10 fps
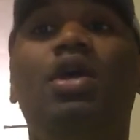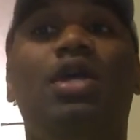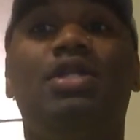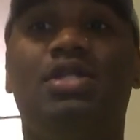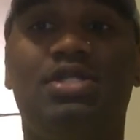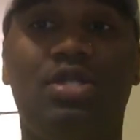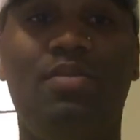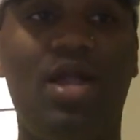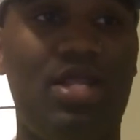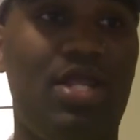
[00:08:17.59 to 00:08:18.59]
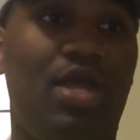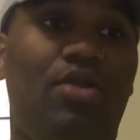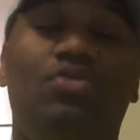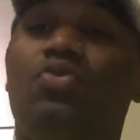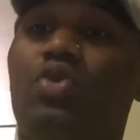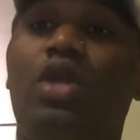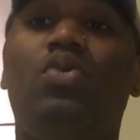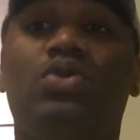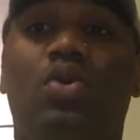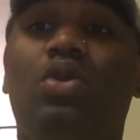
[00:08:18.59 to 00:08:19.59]
Is it somebody that Reek
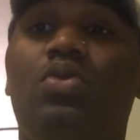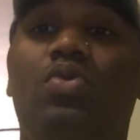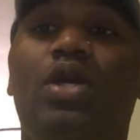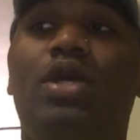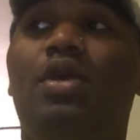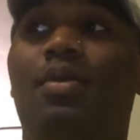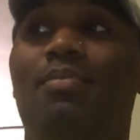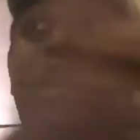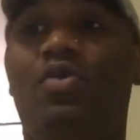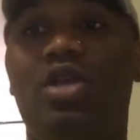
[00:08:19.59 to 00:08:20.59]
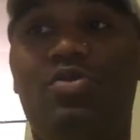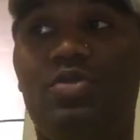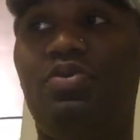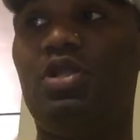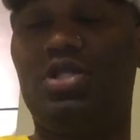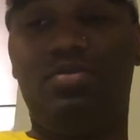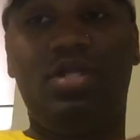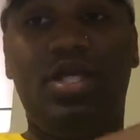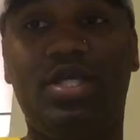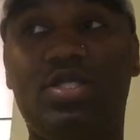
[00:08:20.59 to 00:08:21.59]
was rolling with back when he was pulling
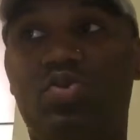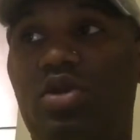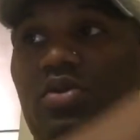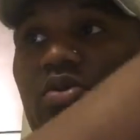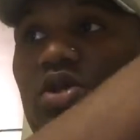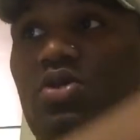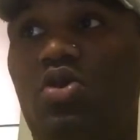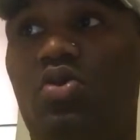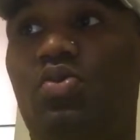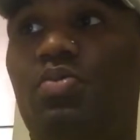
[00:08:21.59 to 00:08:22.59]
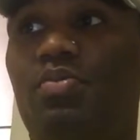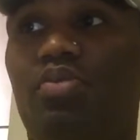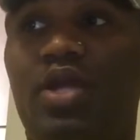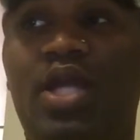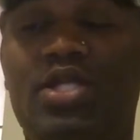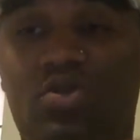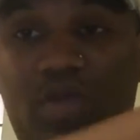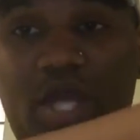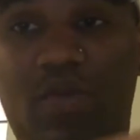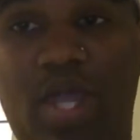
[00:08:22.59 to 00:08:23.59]
them licks with, you know, Brains and
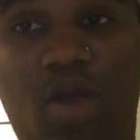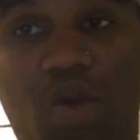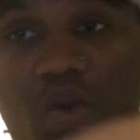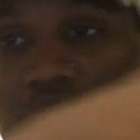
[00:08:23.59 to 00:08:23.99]
Ray Ray?